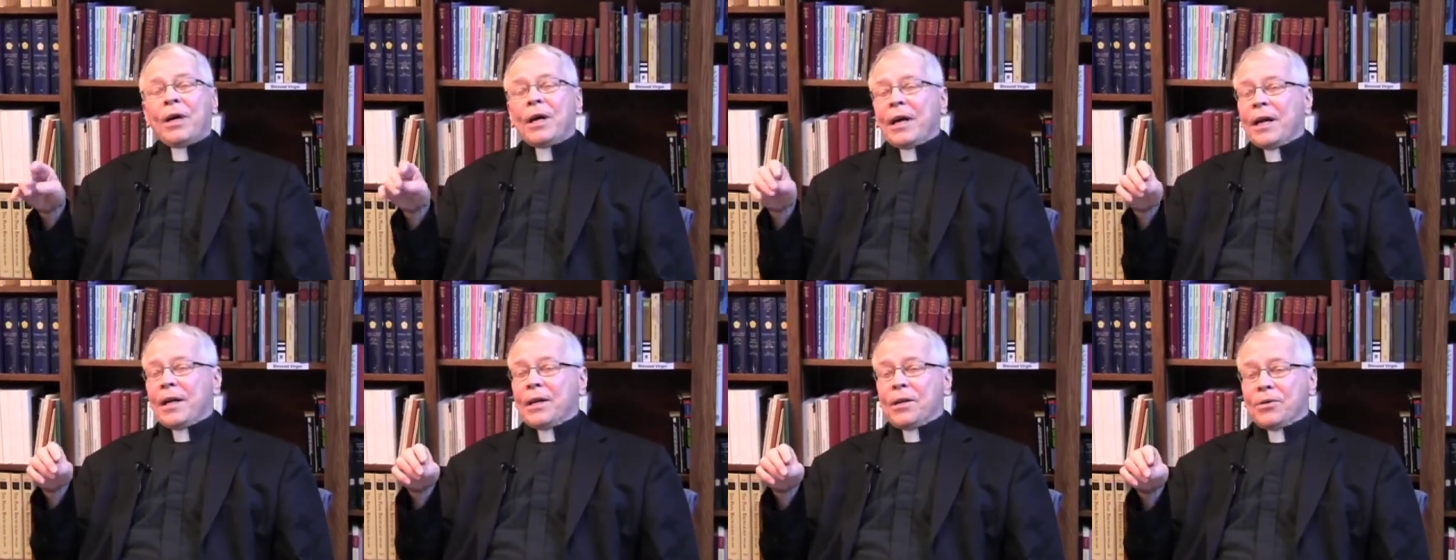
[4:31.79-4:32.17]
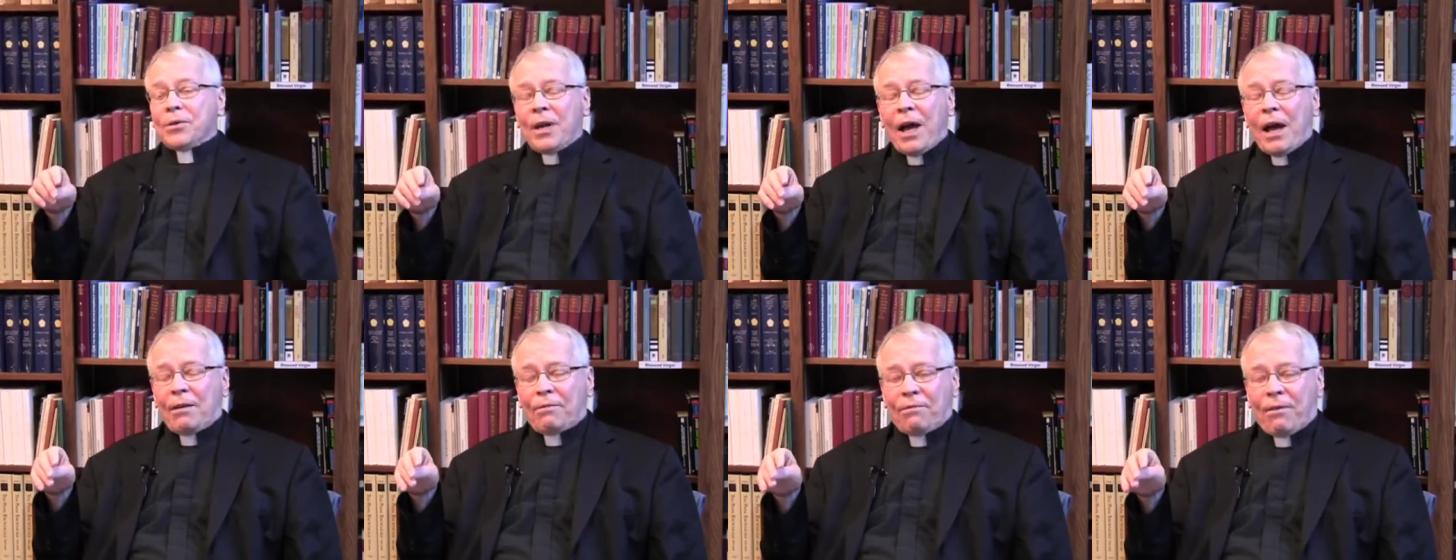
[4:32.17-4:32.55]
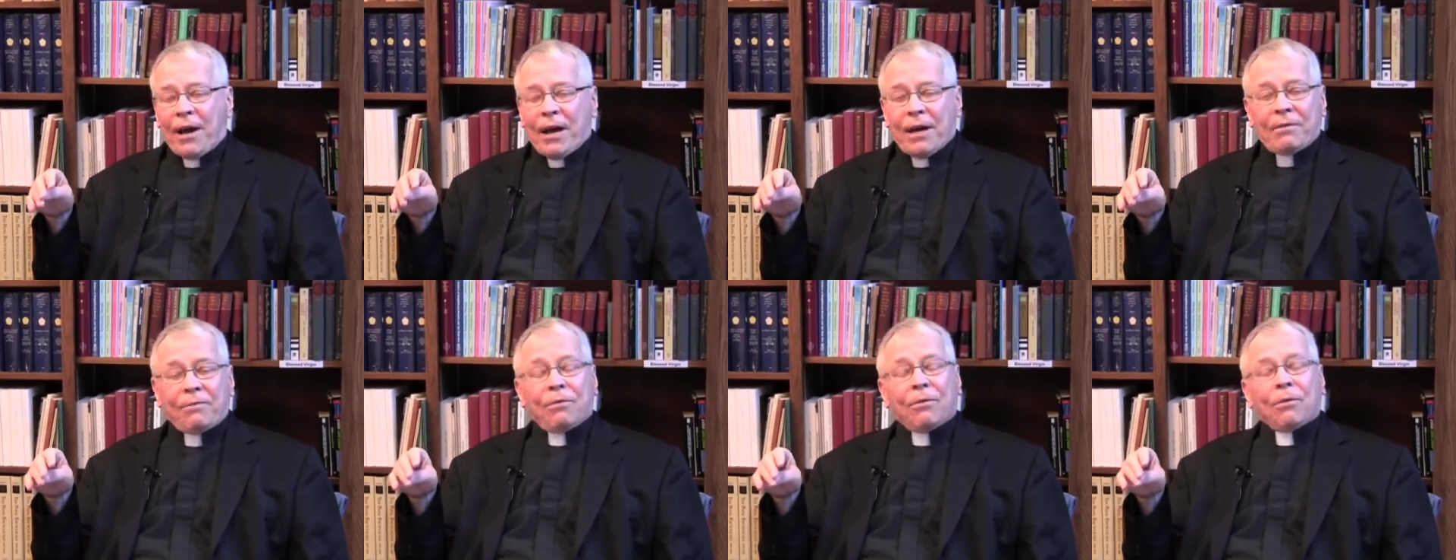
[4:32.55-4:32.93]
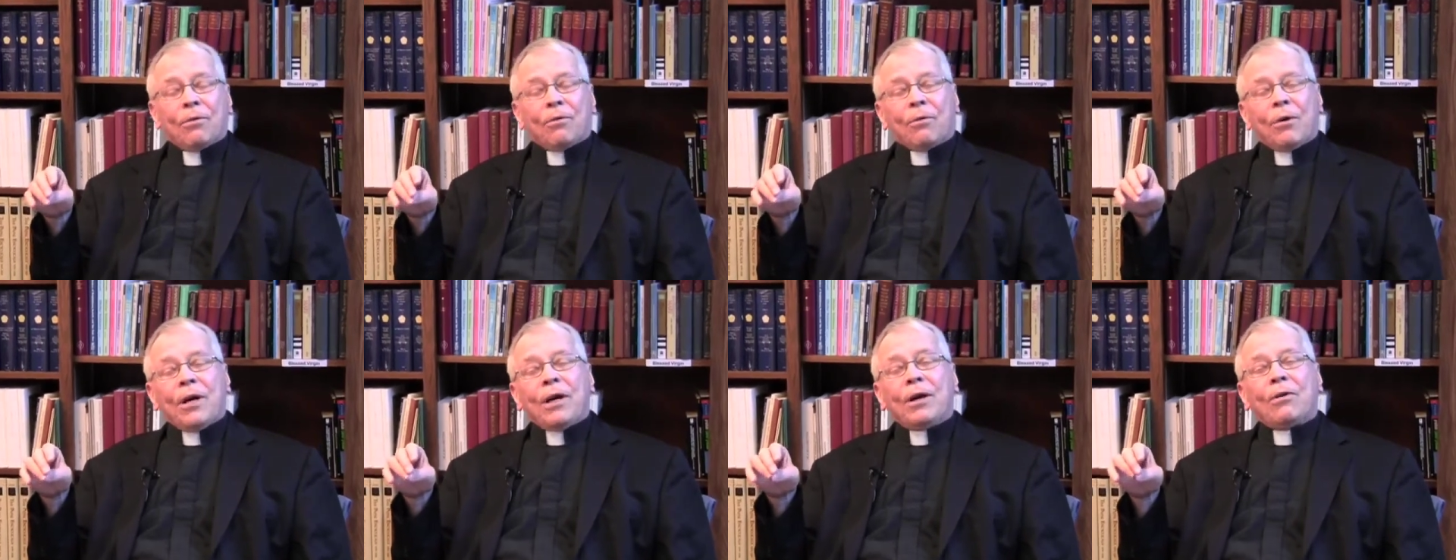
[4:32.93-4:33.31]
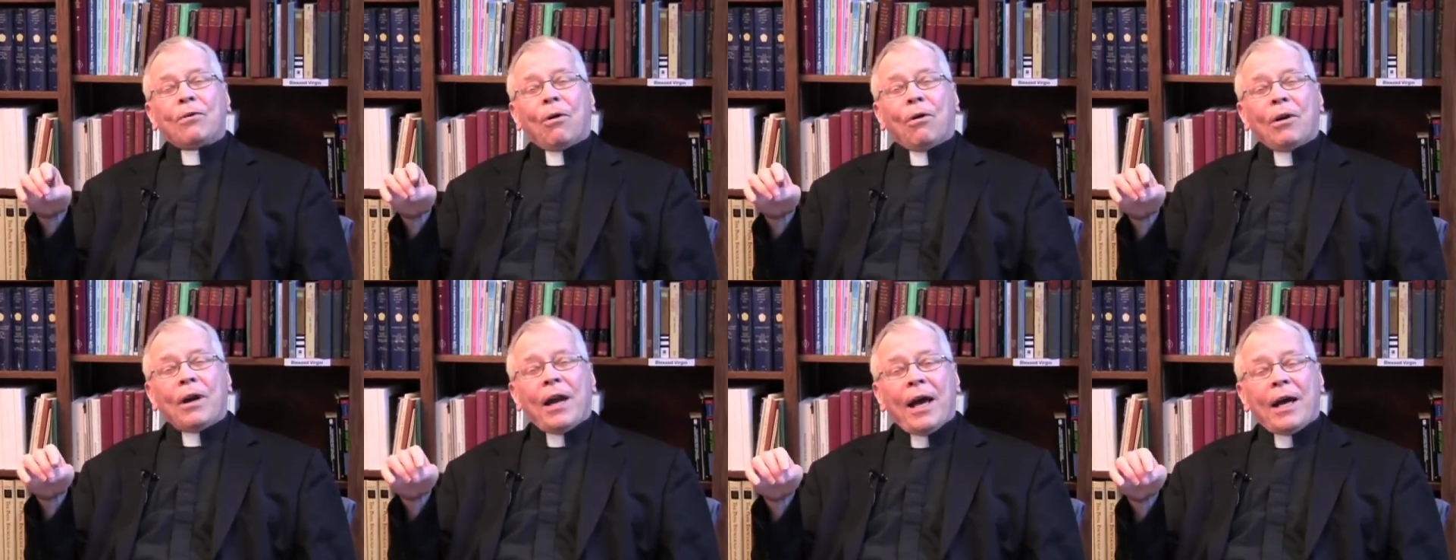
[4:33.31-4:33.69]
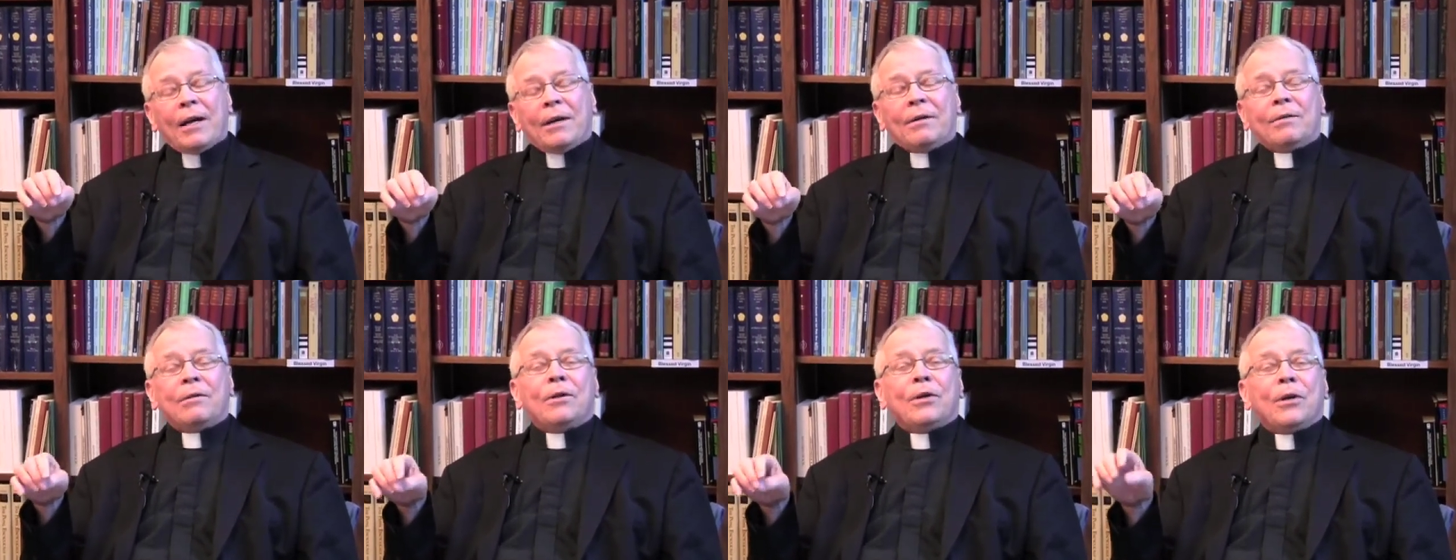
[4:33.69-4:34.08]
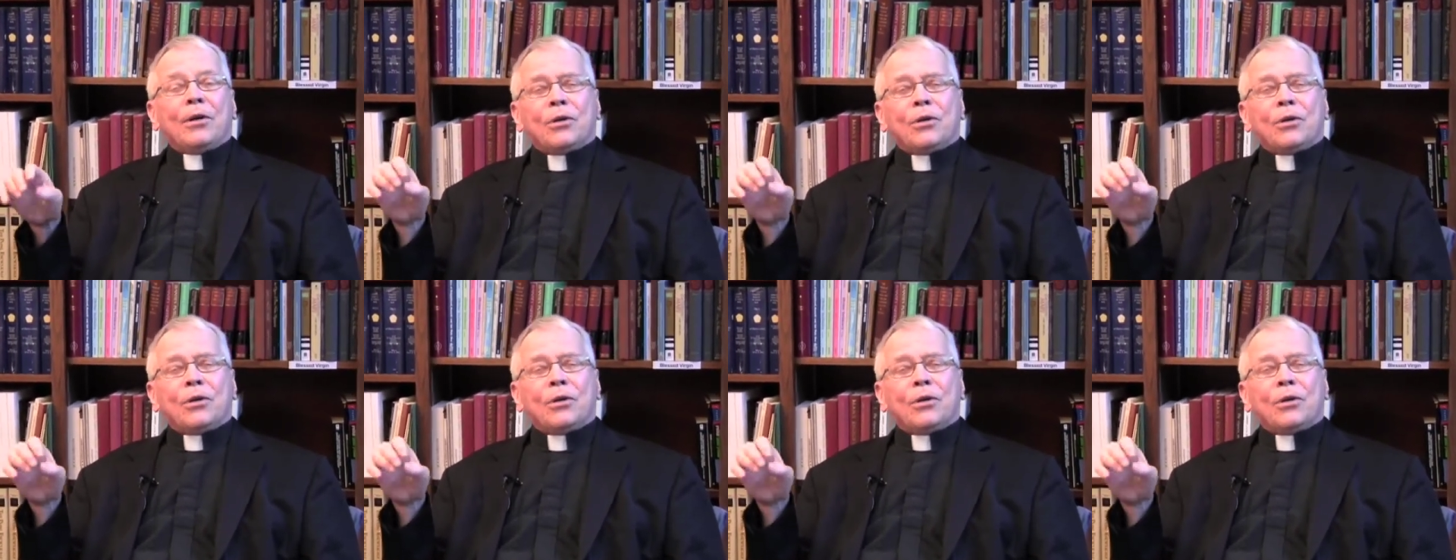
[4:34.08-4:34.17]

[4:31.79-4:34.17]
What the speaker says: It is not fine for Greek or Latin.